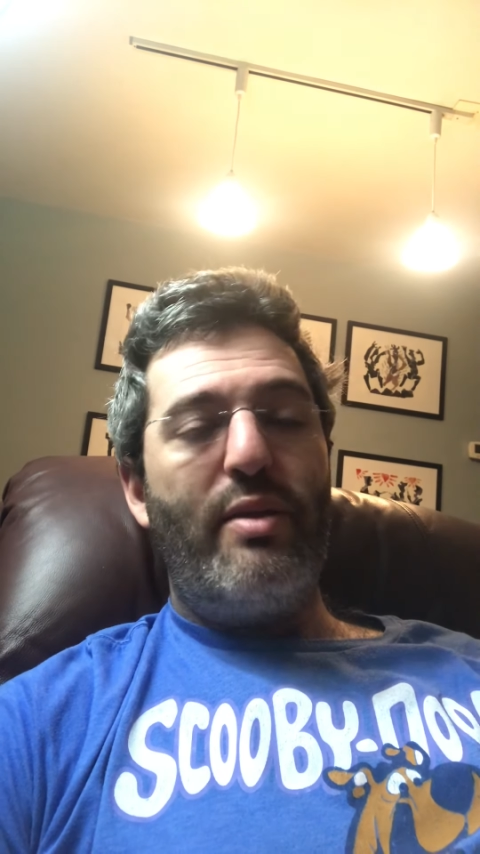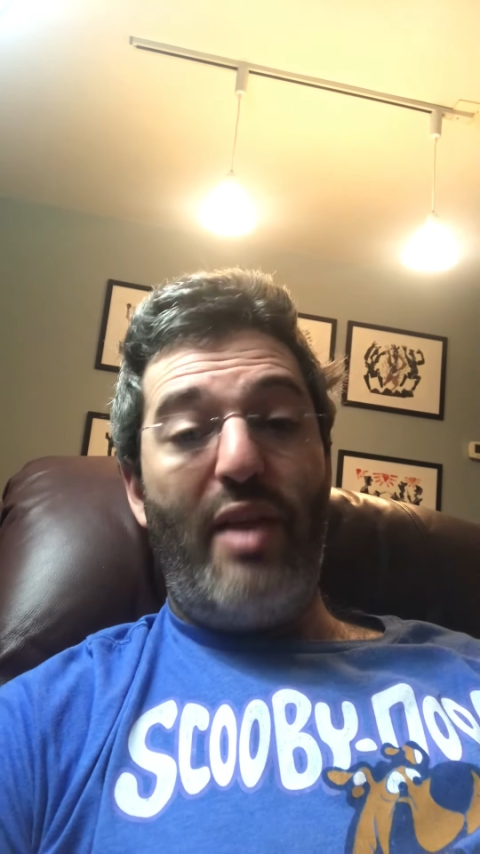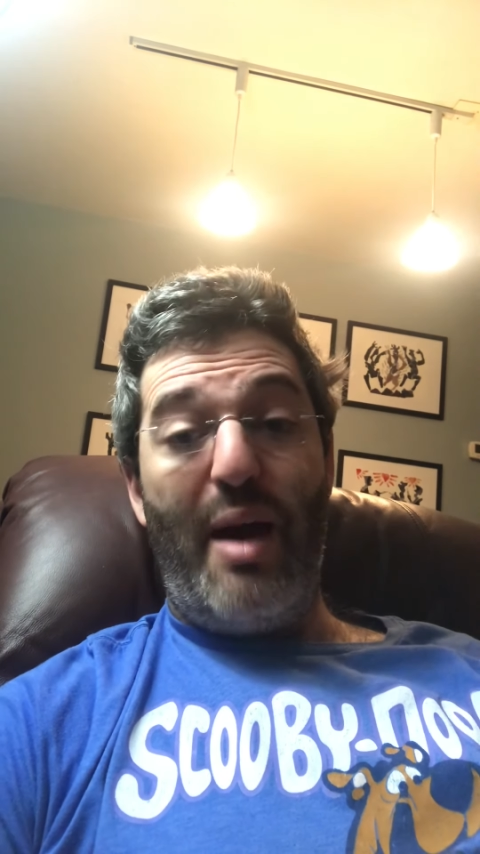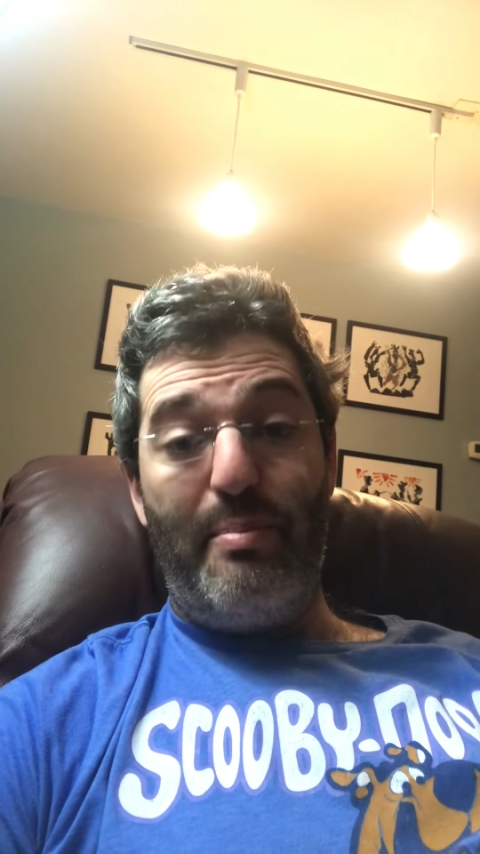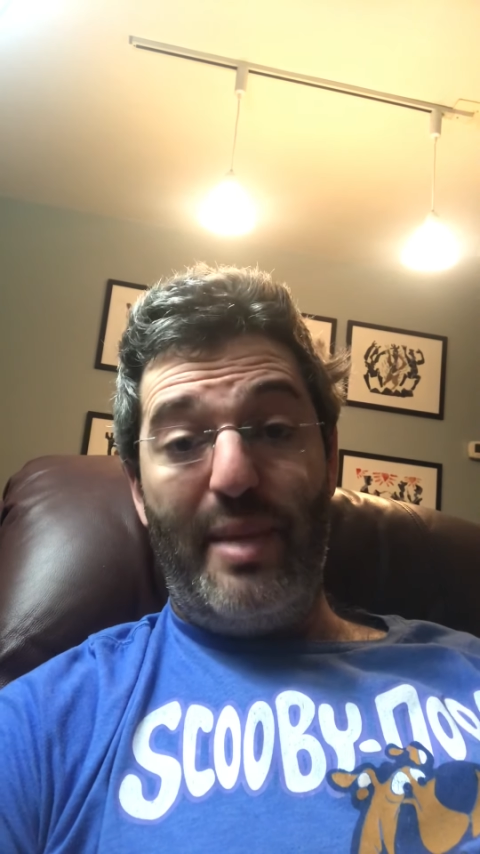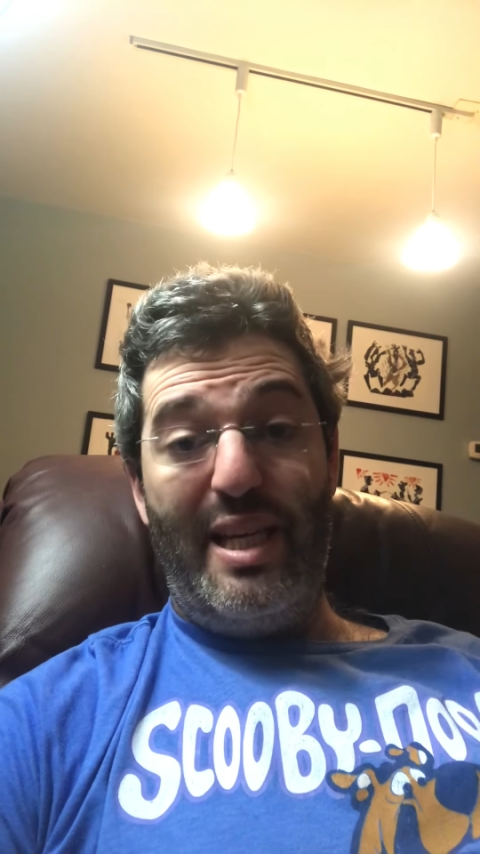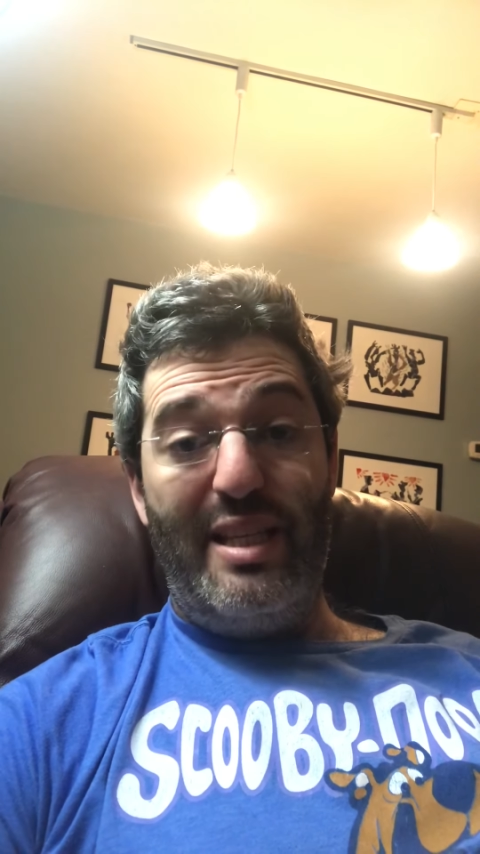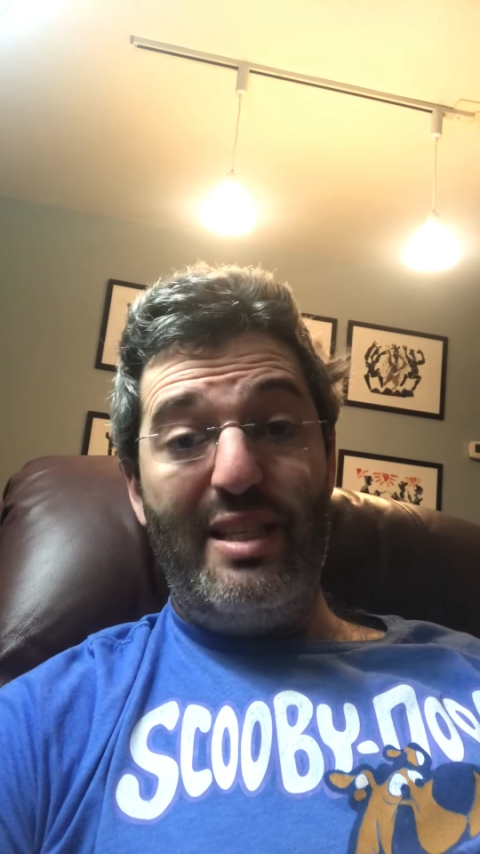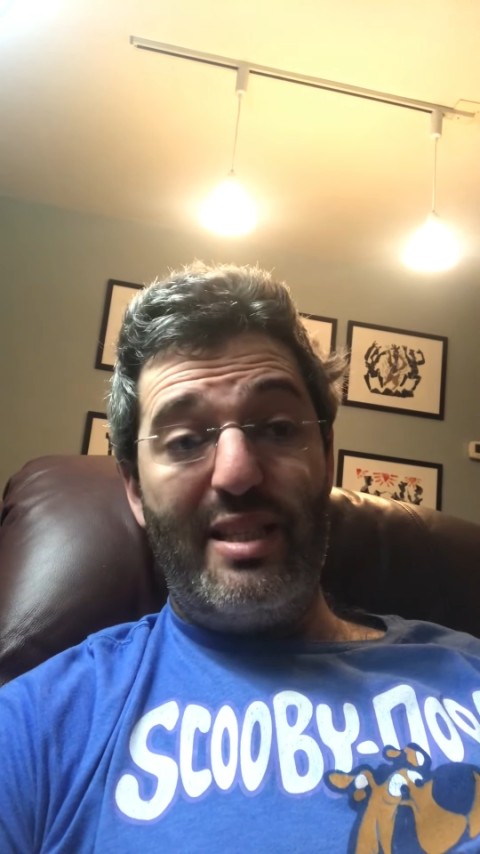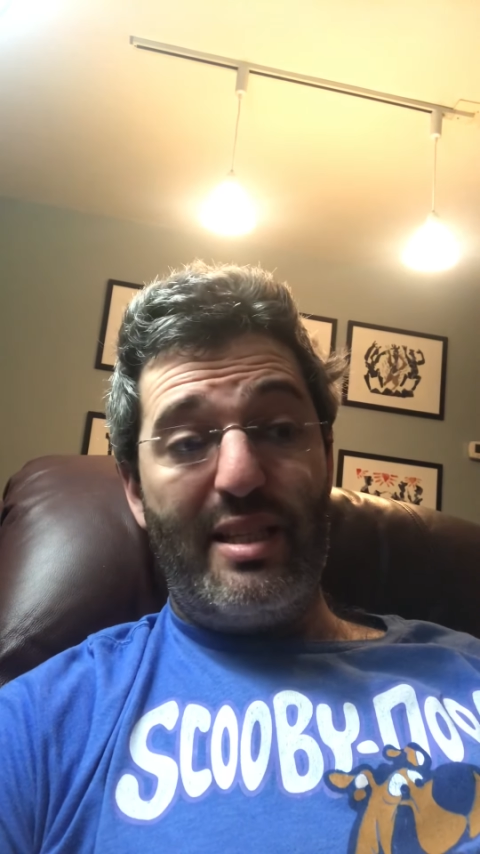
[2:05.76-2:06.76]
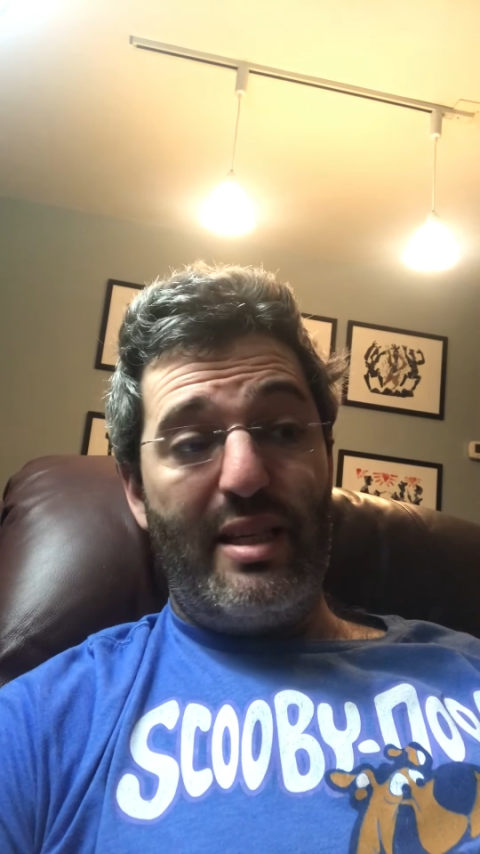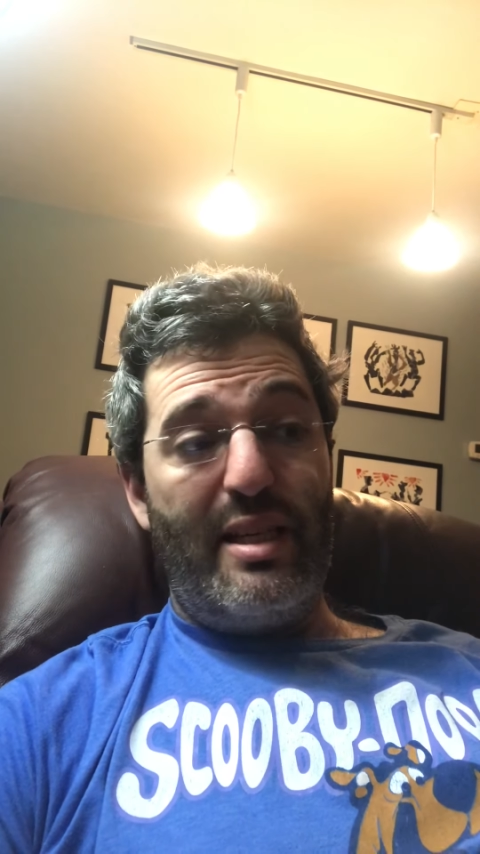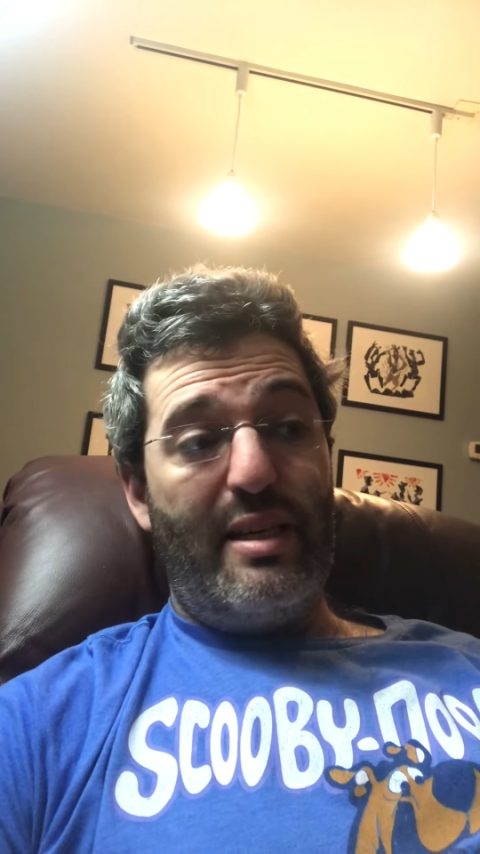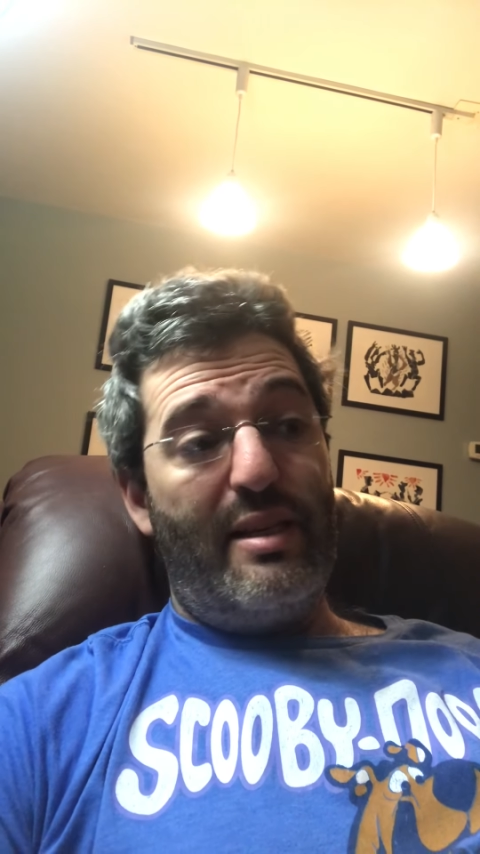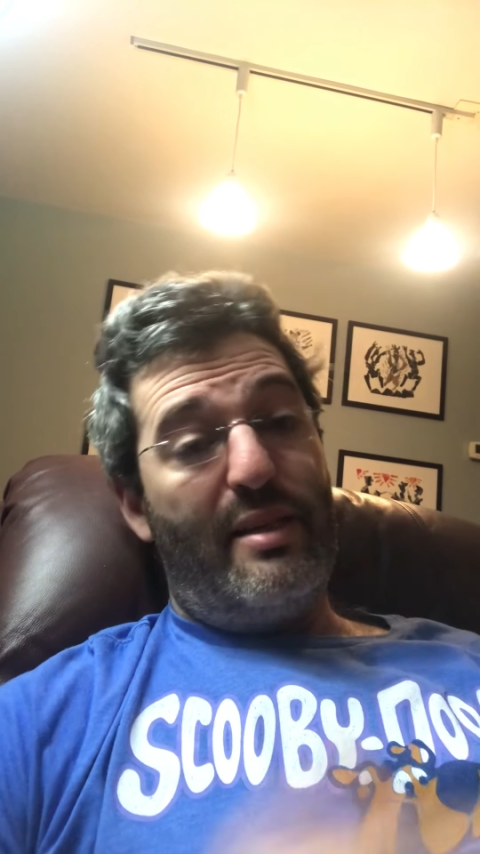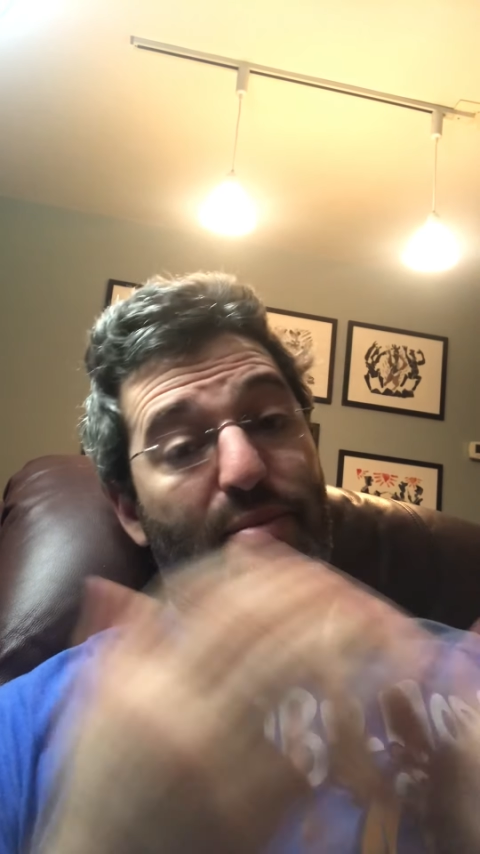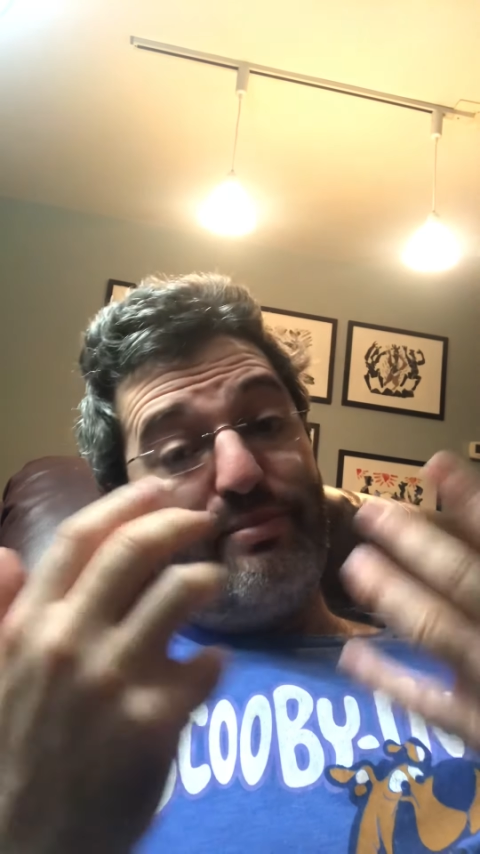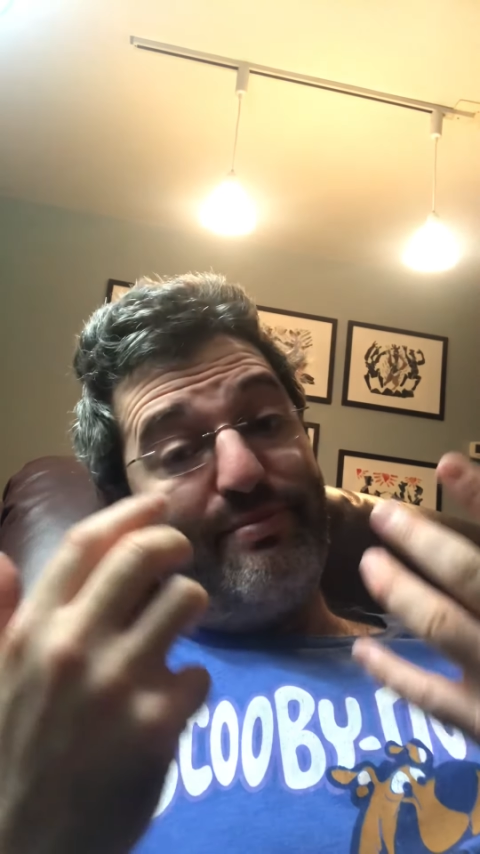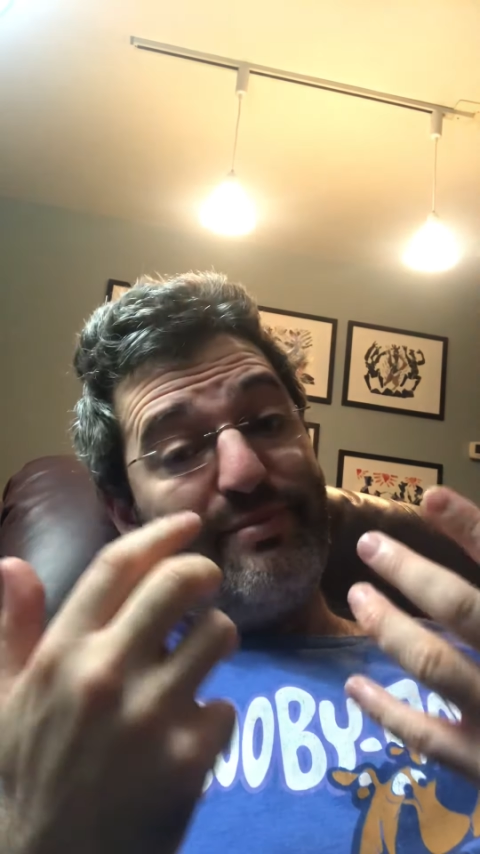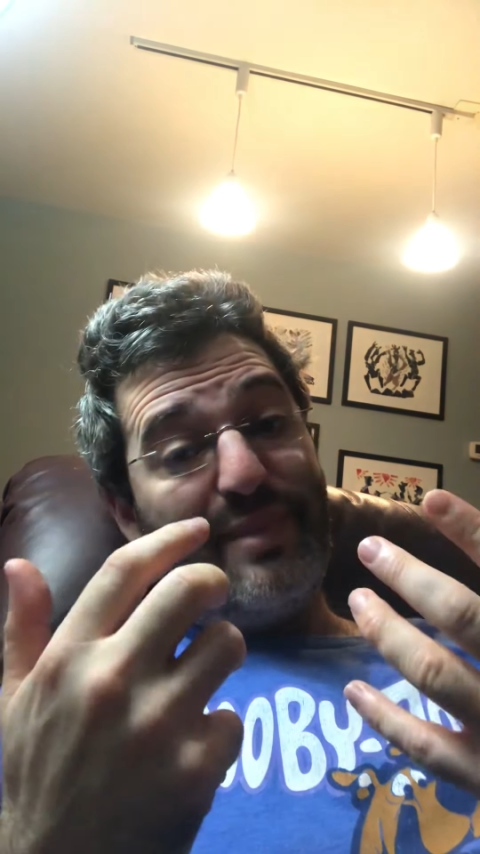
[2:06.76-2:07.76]
That means
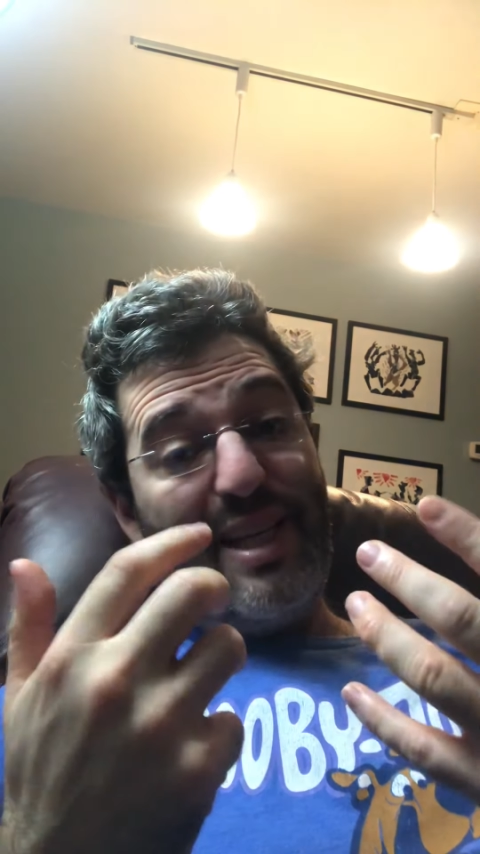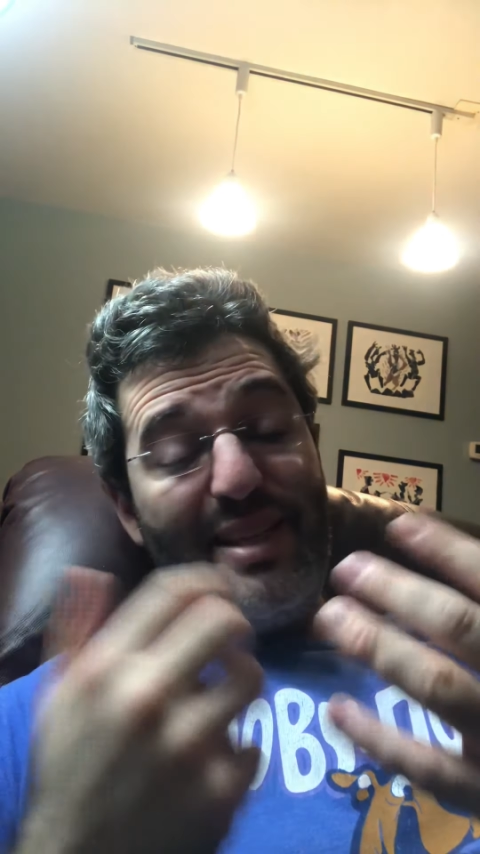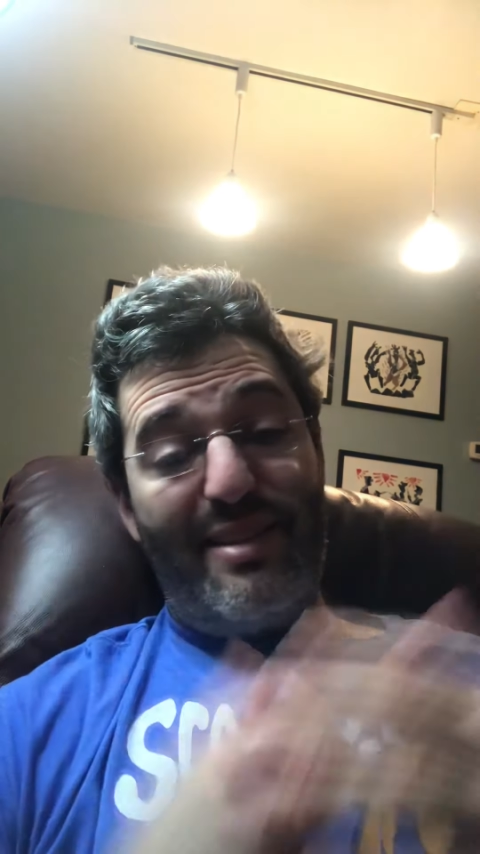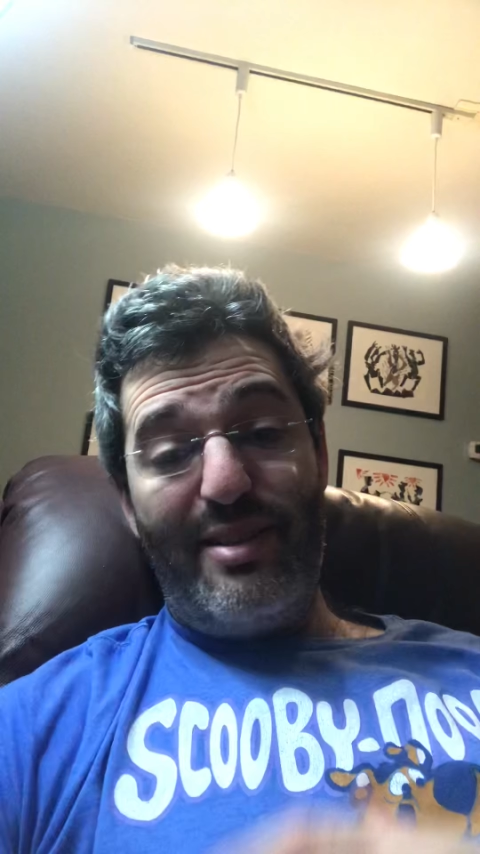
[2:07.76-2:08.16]
that's